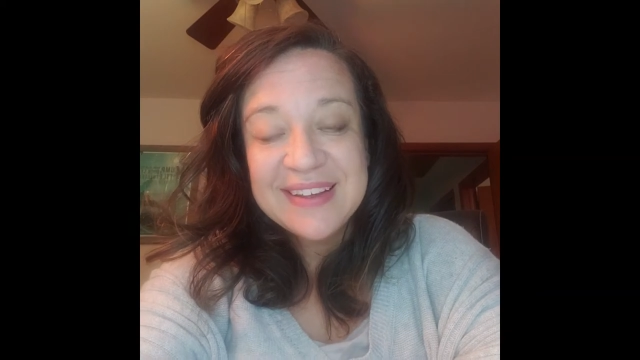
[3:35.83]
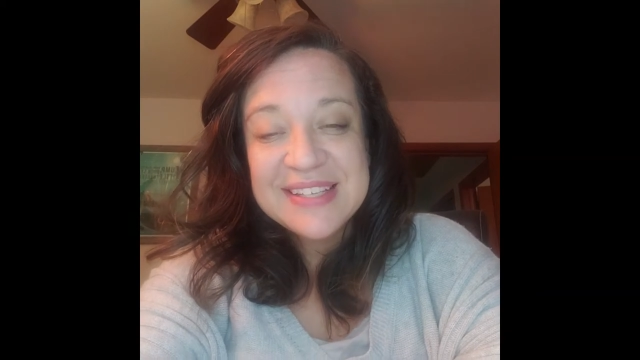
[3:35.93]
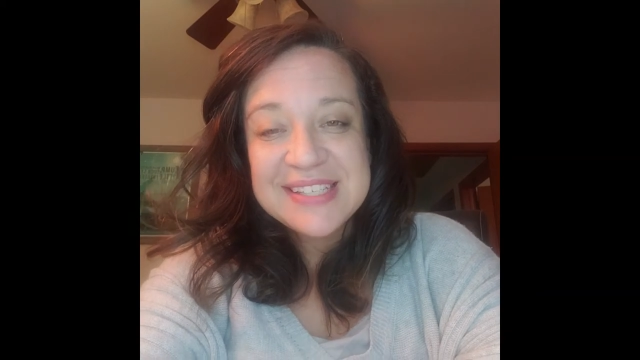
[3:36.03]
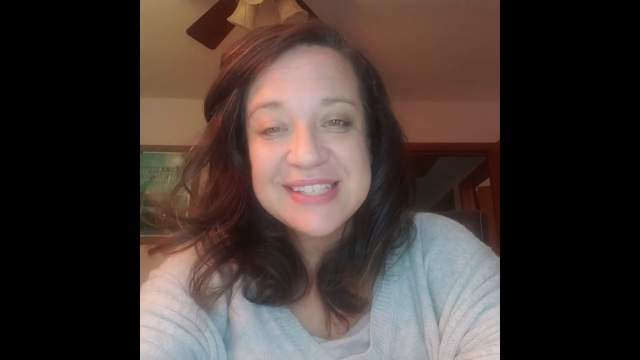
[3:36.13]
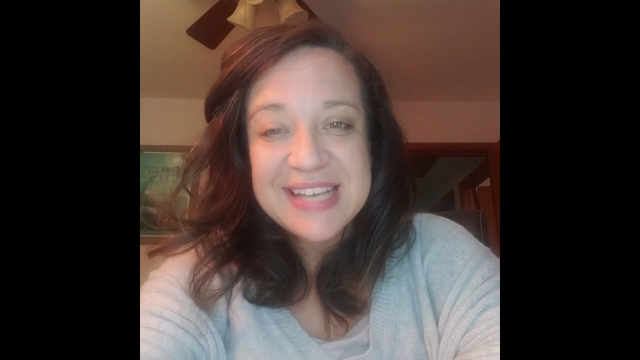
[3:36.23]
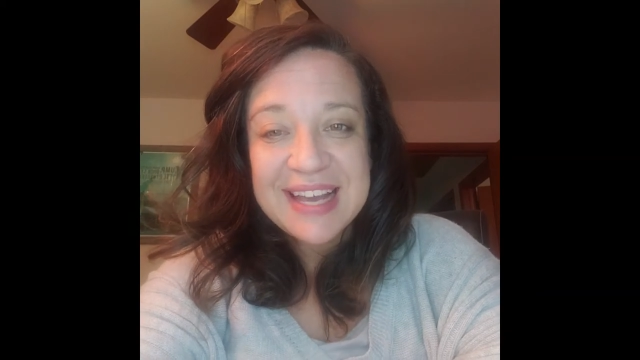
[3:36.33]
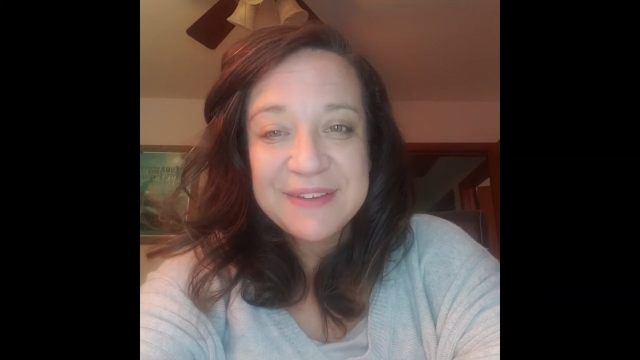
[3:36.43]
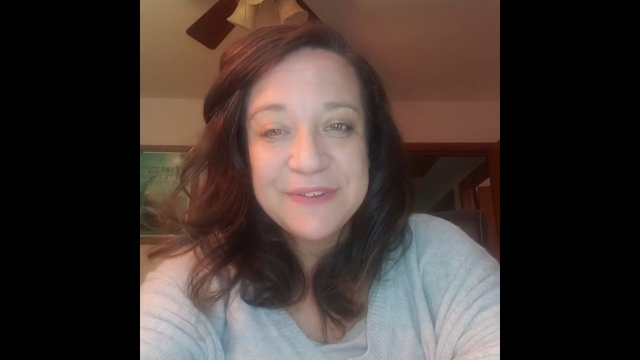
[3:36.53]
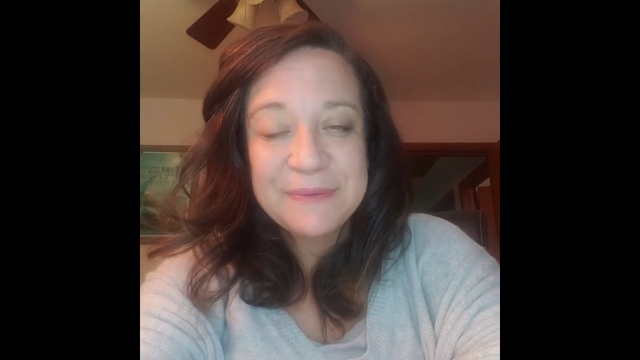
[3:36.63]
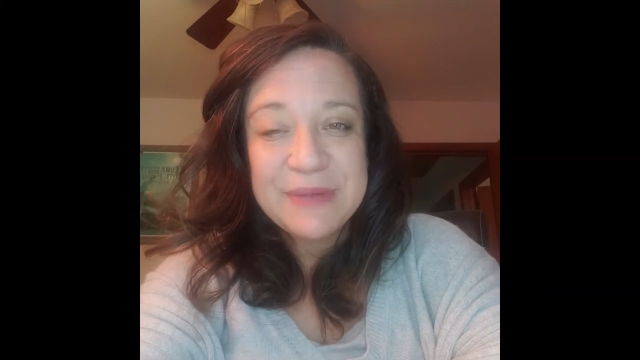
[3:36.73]

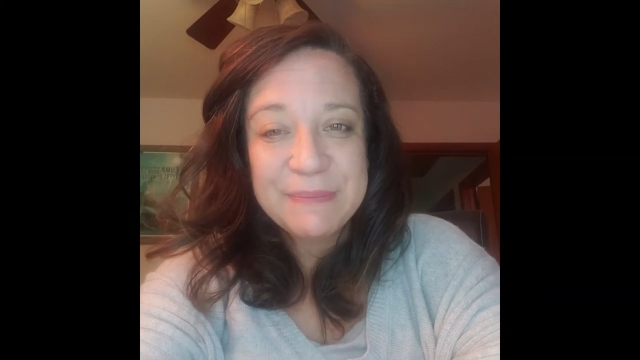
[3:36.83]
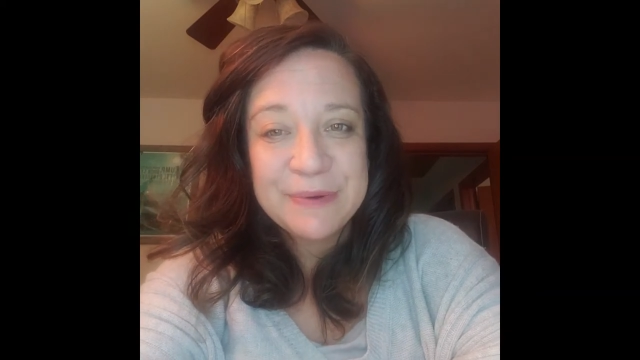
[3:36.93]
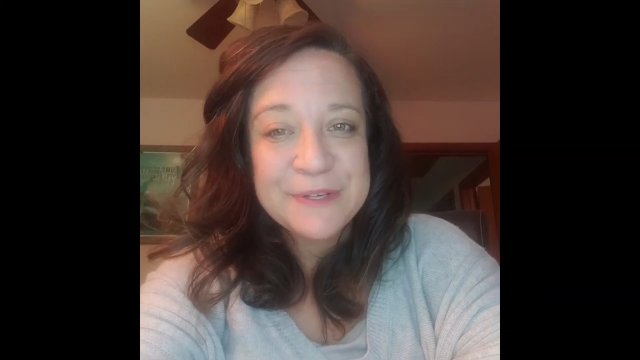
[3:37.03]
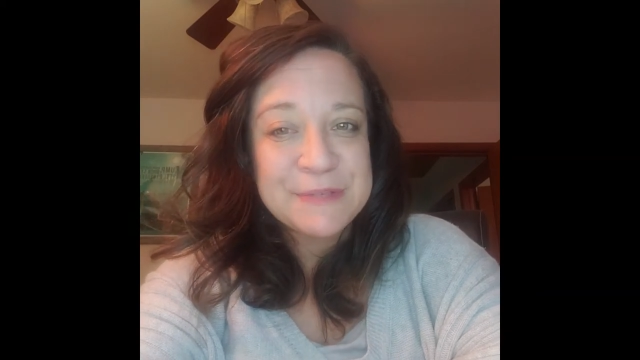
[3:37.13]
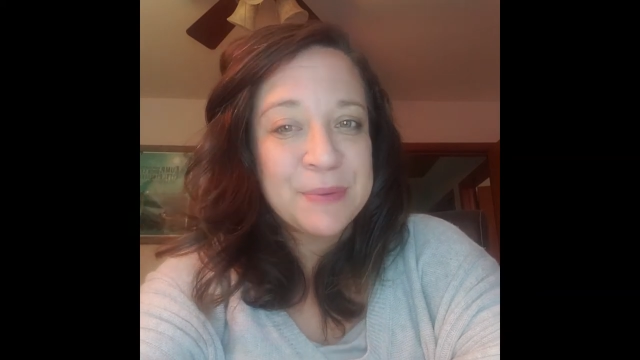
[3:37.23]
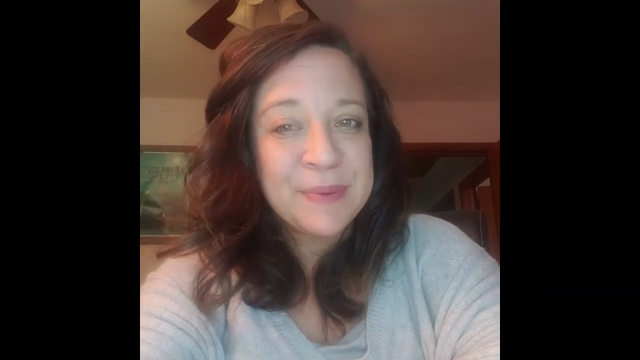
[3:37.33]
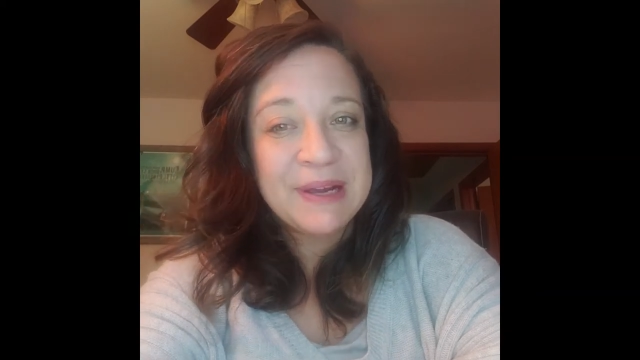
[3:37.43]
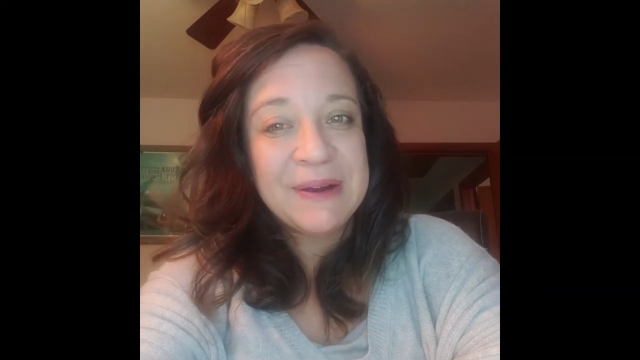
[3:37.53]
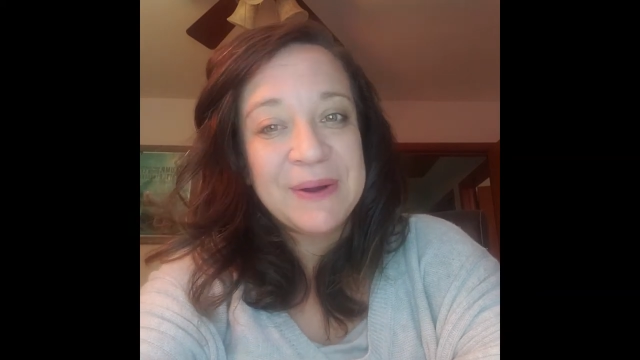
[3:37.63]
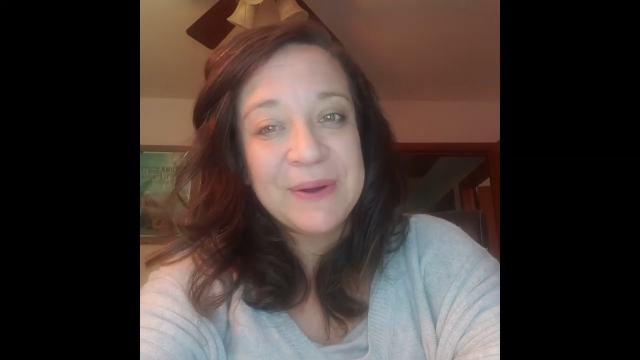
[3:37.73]
Staff and members
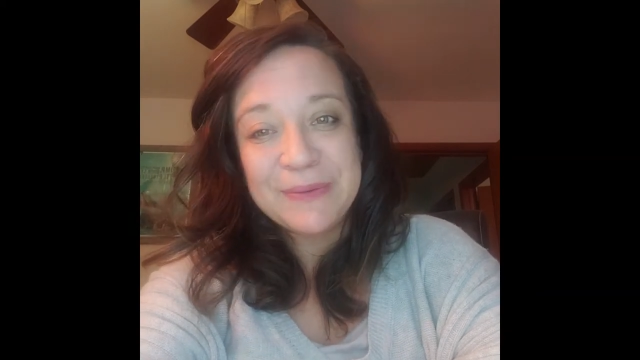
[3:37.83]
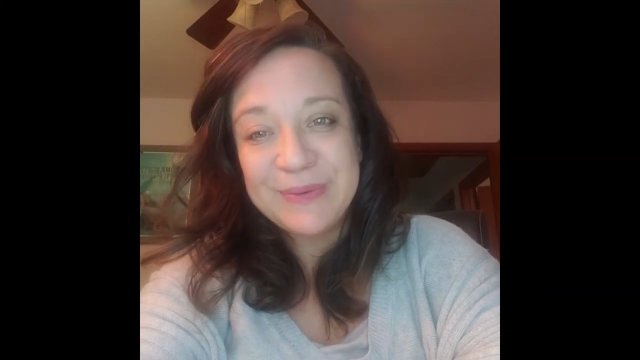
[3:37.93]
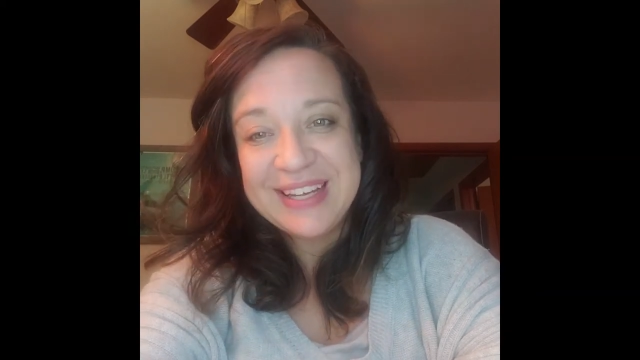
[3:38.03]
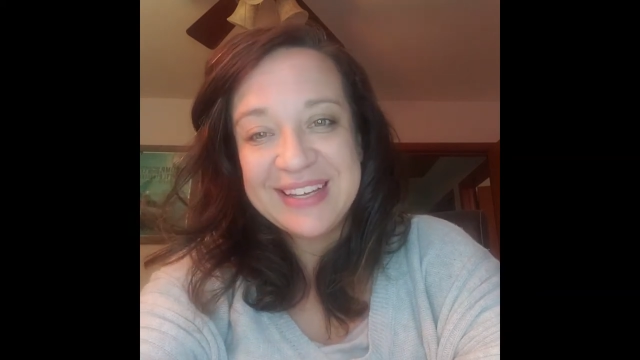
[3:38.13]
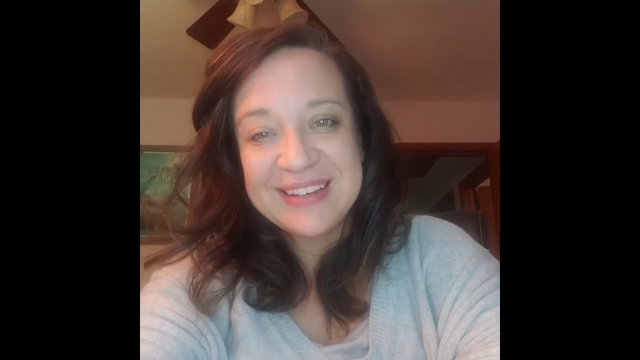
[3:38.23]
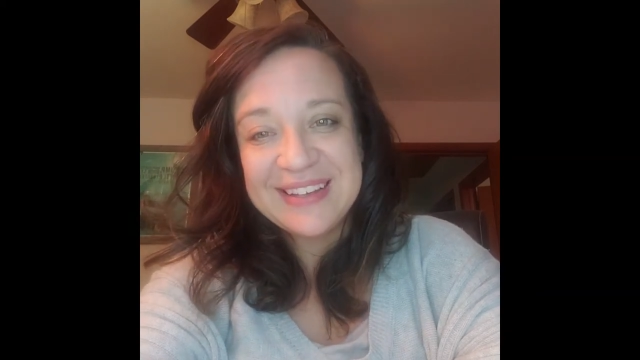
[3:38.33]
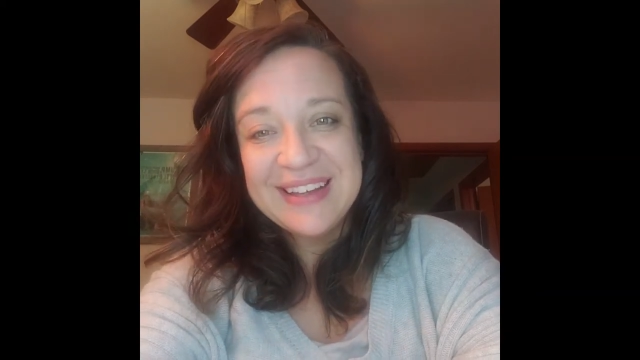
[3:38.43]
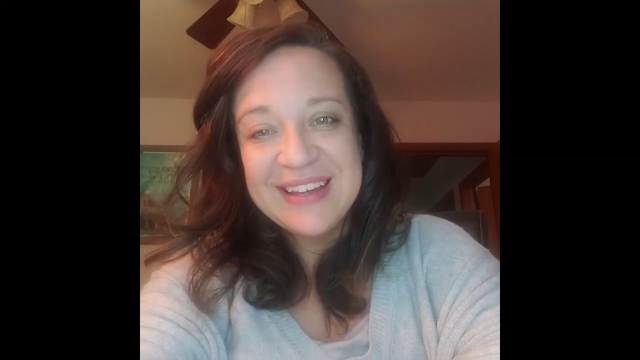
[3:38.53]
prepare all week,